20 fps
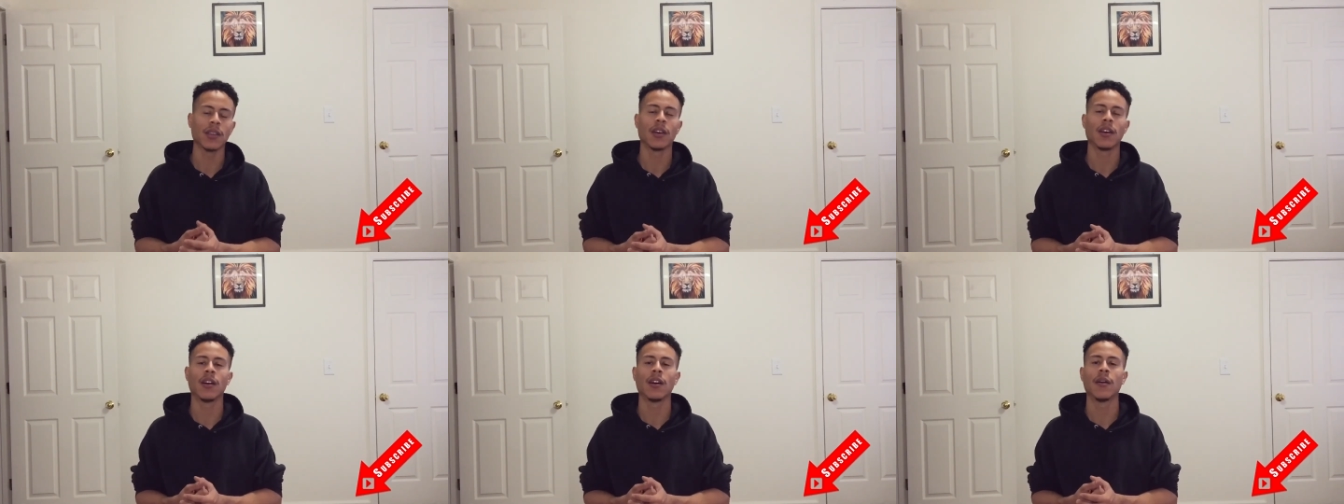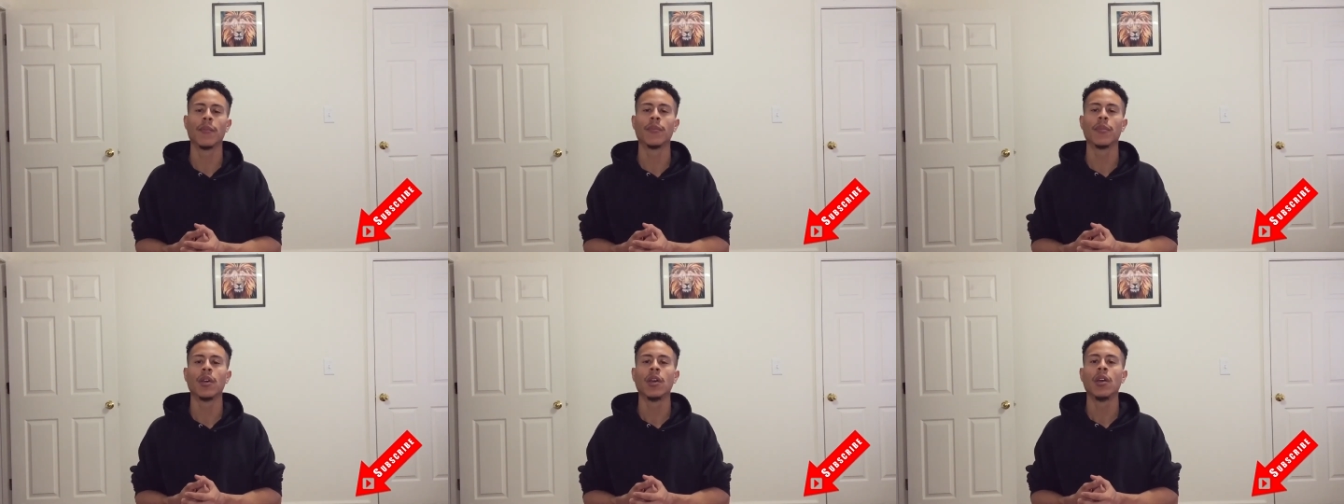
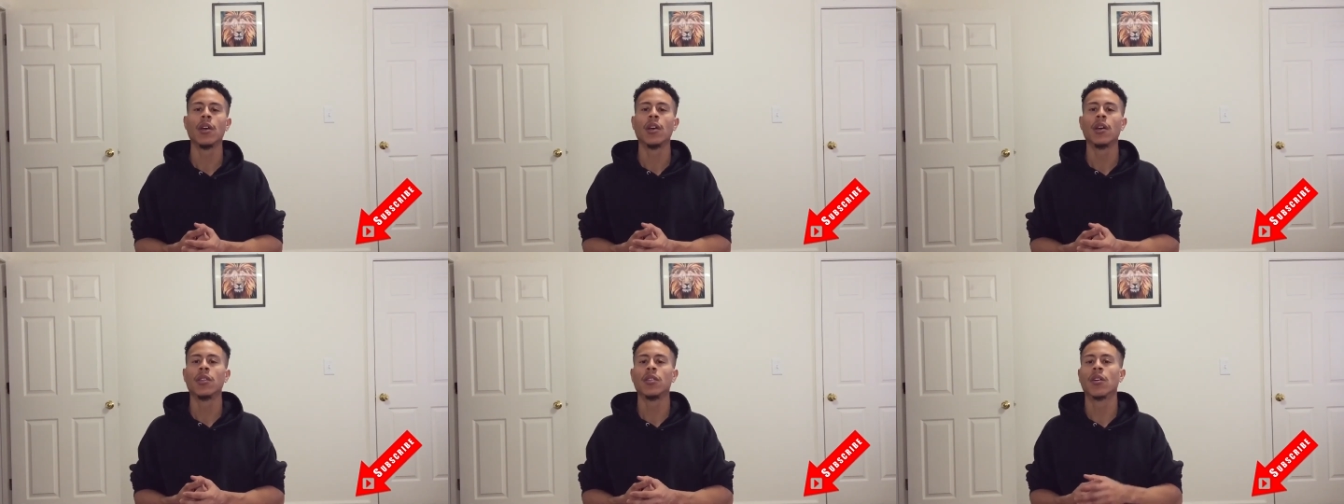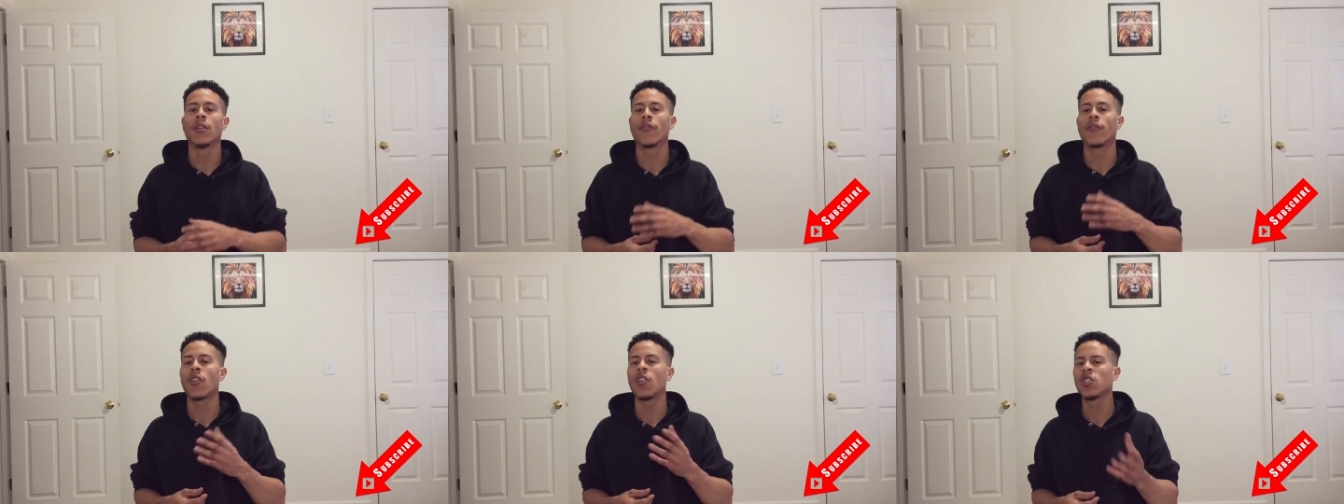Um,
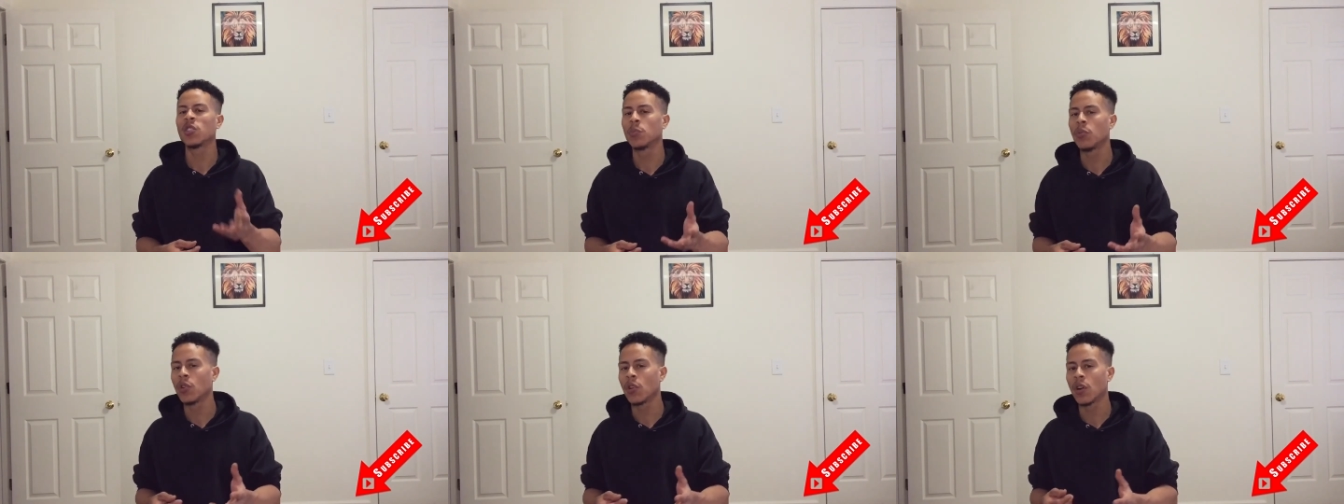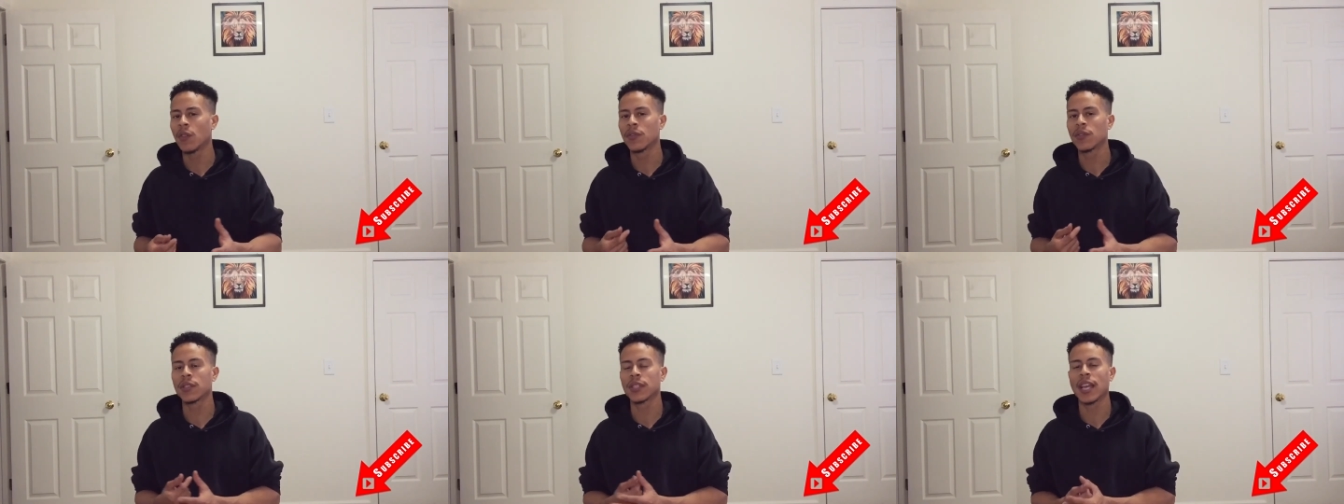the first book
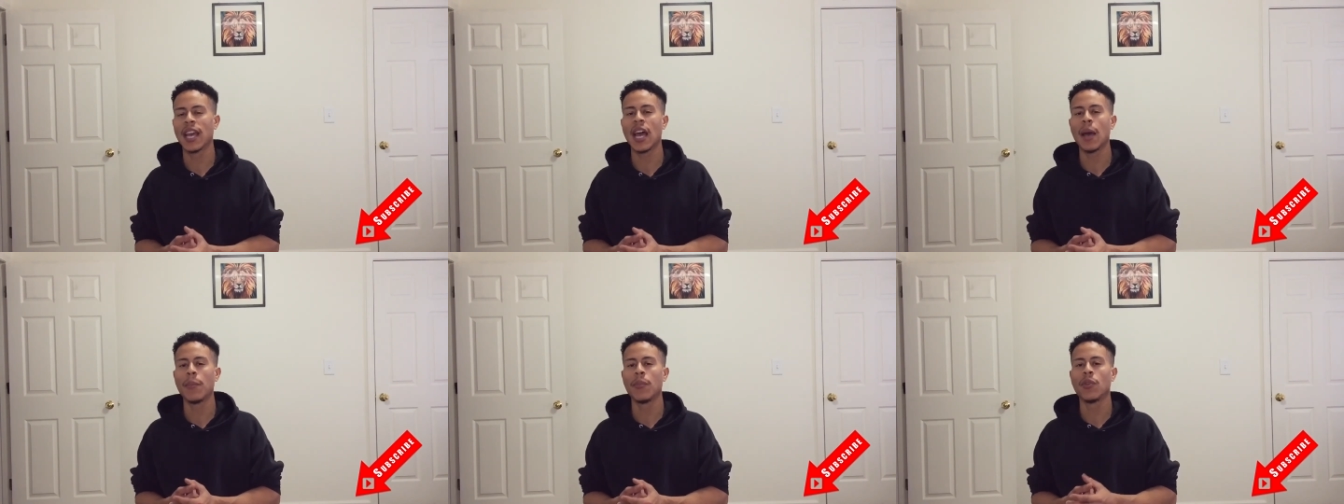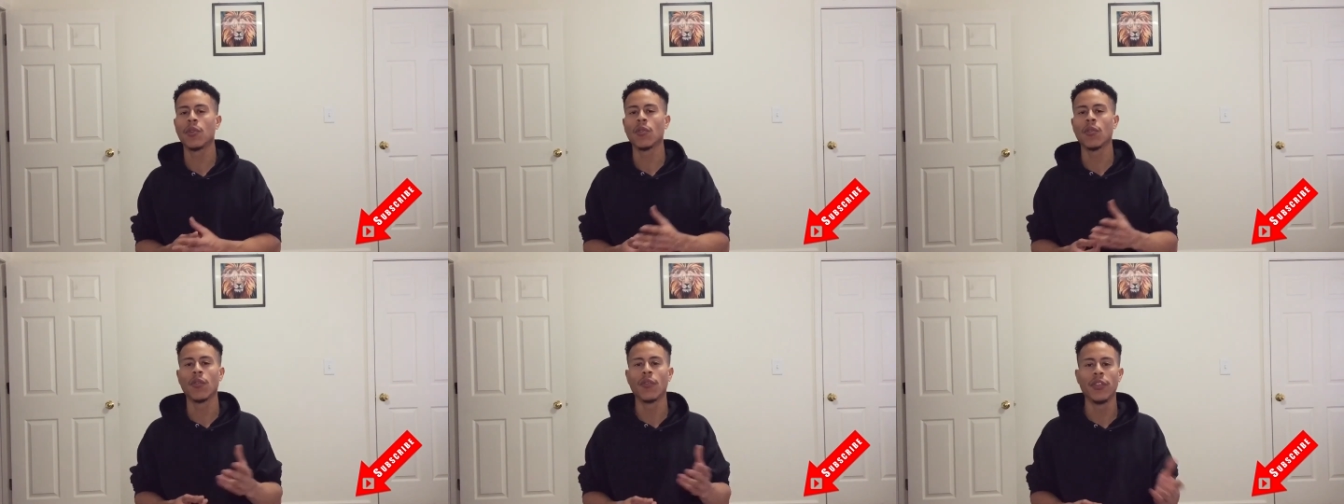of
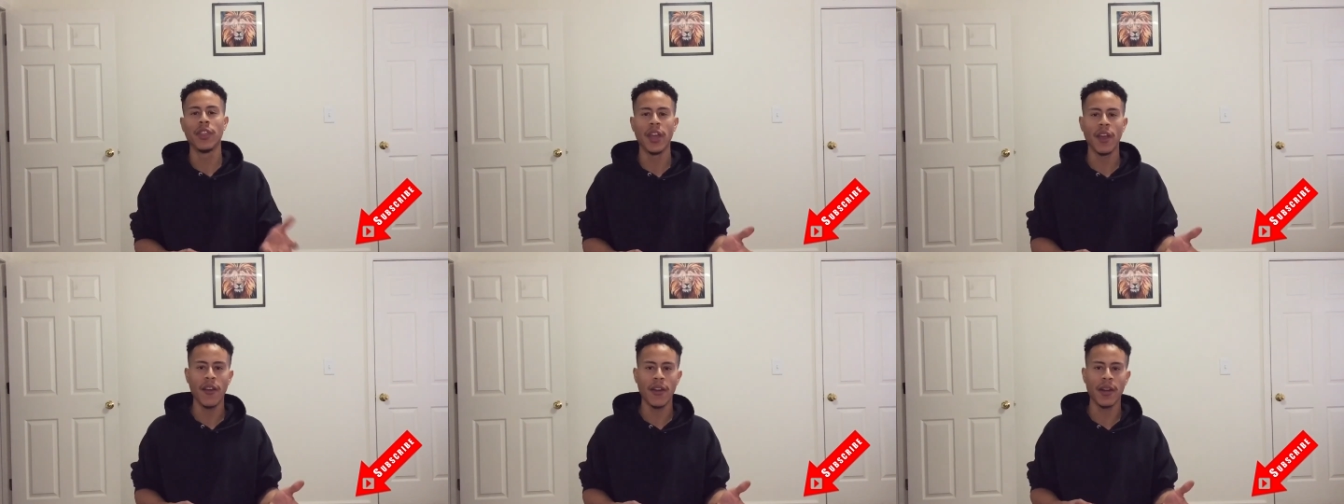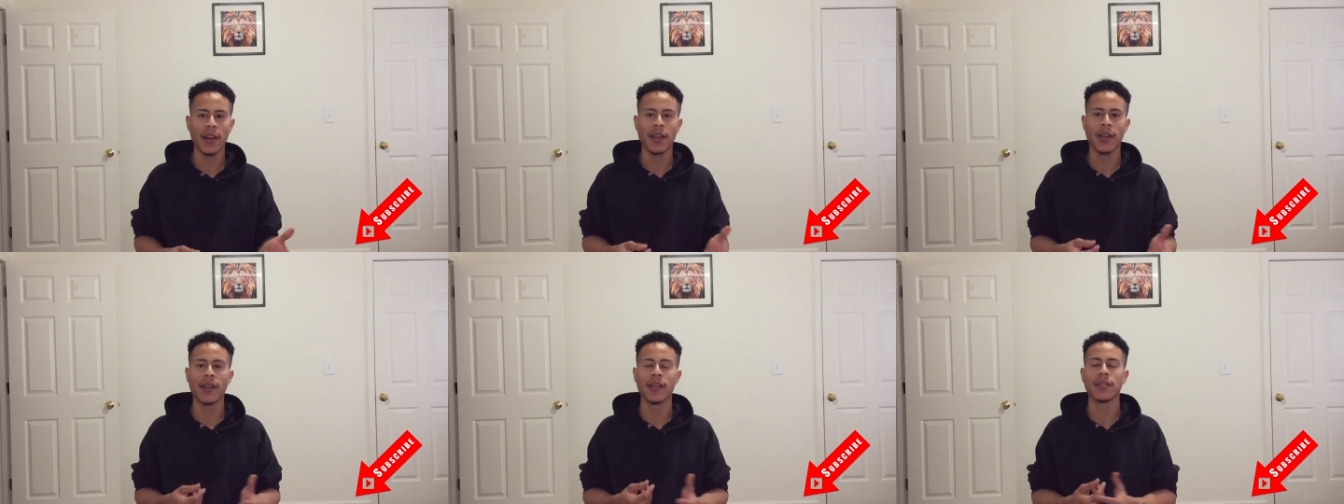Samuel, there
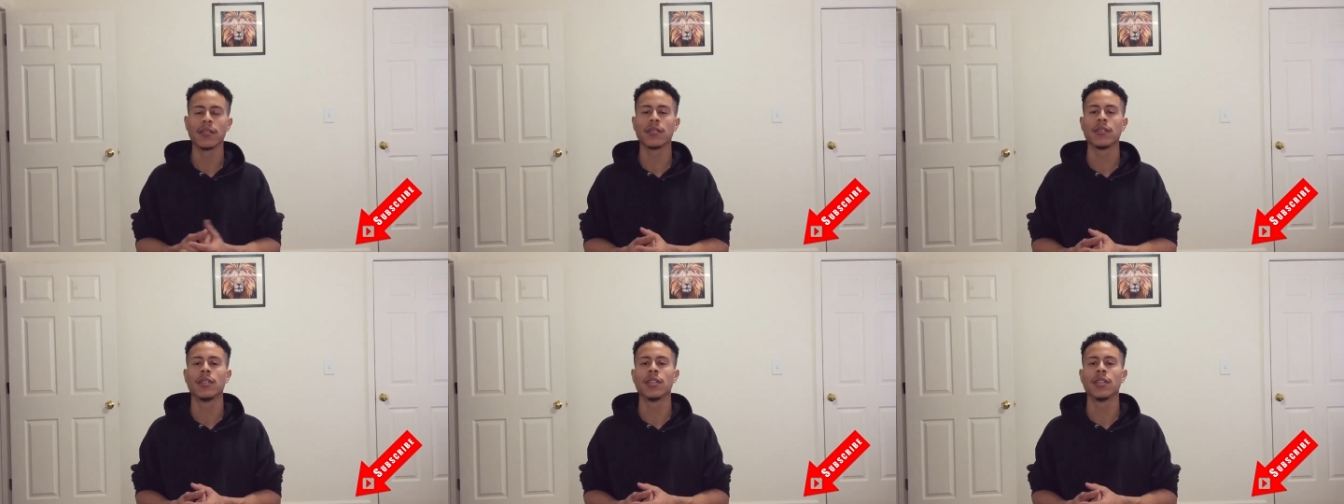it is.